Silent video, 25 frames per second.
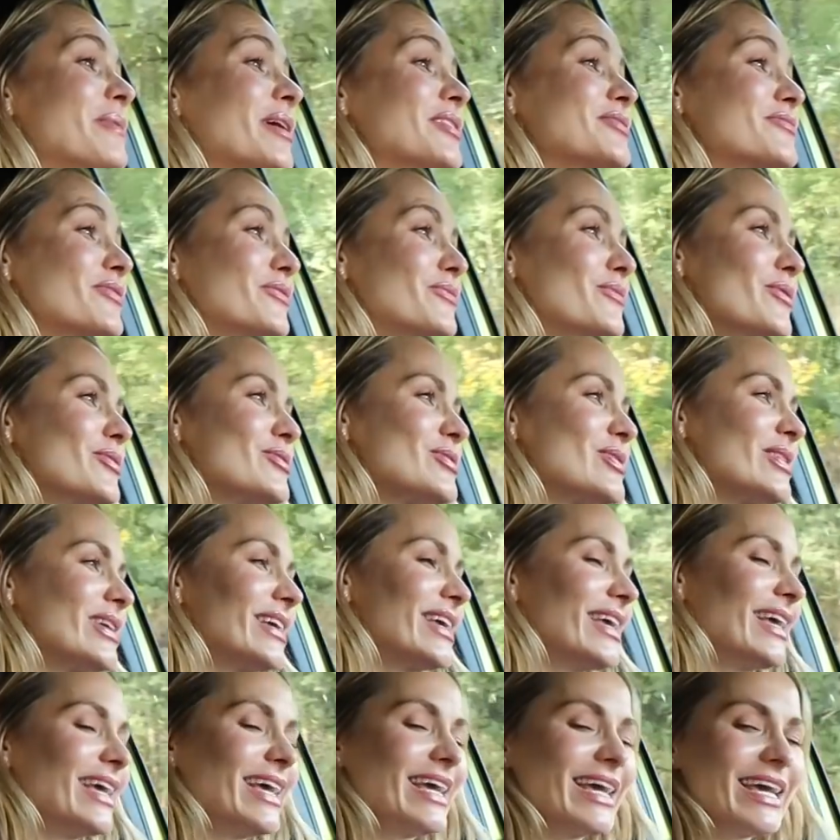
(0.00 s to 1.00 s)
much for
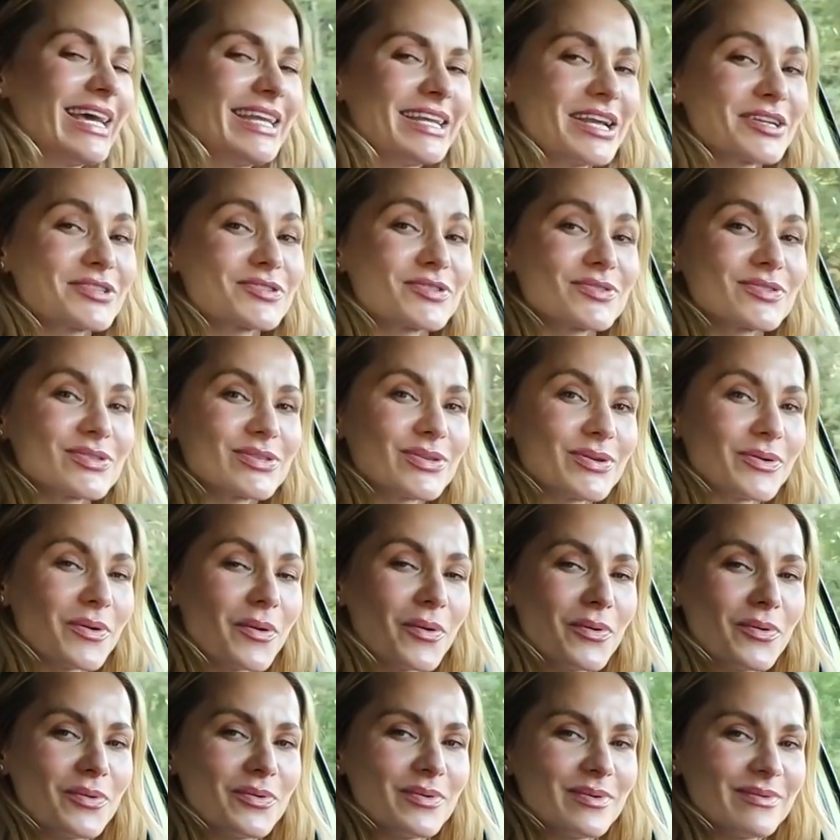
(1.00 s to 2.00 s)
watching, and I shall see you
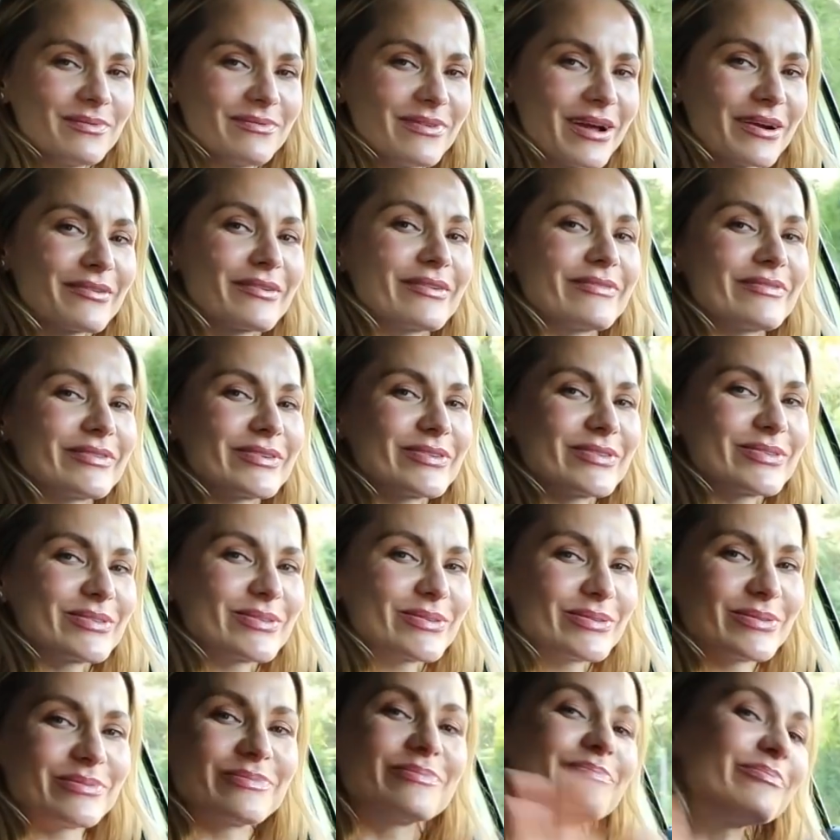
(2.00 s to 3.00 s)
all very, very
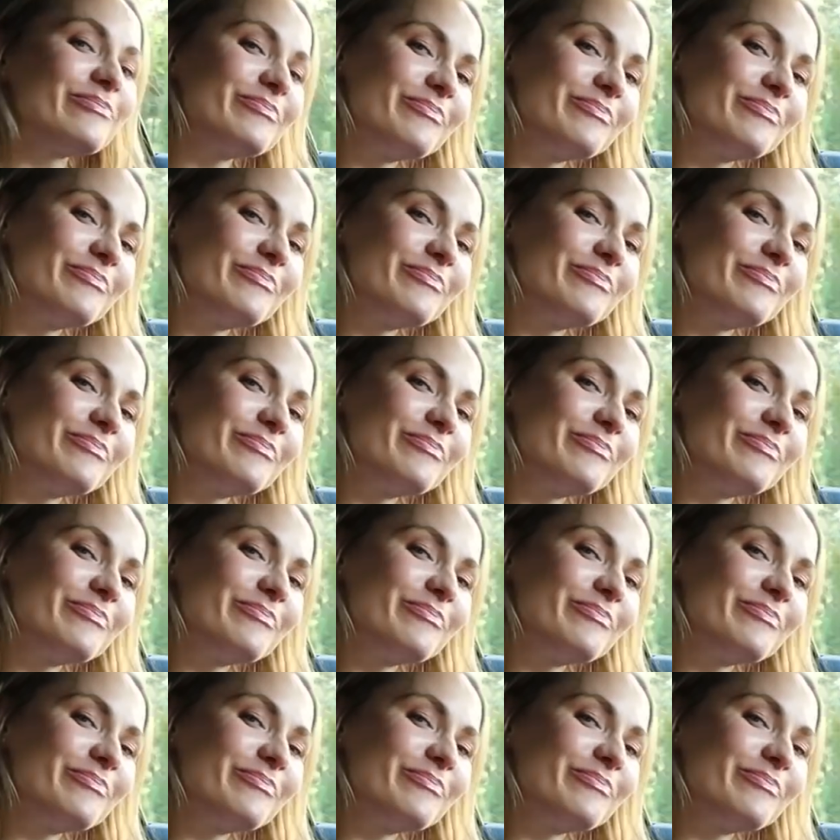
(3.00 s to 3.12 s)
soon.